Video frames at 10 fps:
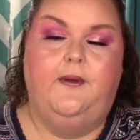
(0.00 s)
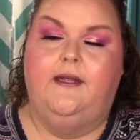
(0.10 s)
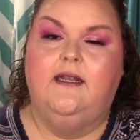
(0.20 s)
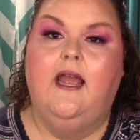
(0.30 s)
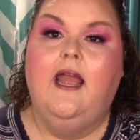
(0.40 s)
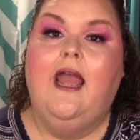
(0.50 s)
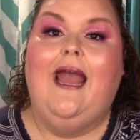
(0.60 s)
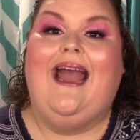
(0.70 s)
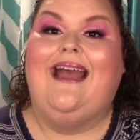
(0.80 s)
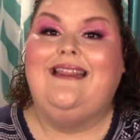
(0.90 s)
But
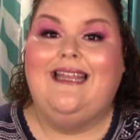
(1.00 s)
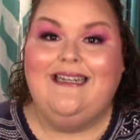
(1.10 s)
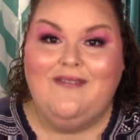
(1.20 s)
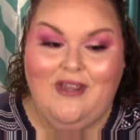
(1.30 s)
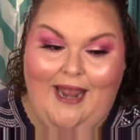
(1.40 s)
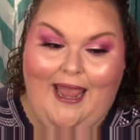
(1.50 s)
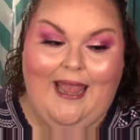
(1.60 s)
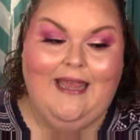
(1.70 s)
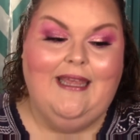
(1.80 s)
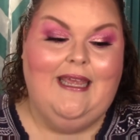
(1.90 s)
at the end of the day,
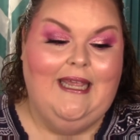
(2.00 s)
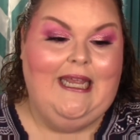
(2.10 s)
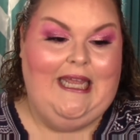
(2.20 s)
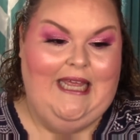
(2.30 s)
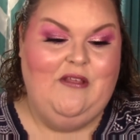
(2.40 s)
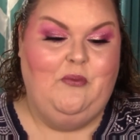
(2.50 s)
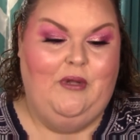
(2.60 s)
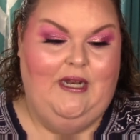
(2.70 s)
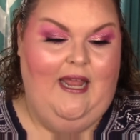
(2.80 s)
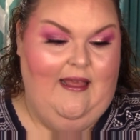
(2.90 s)
it is what
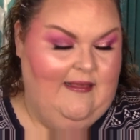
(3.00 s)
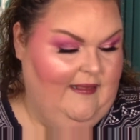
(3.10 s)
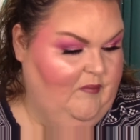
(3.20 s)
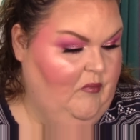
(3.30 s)
it is.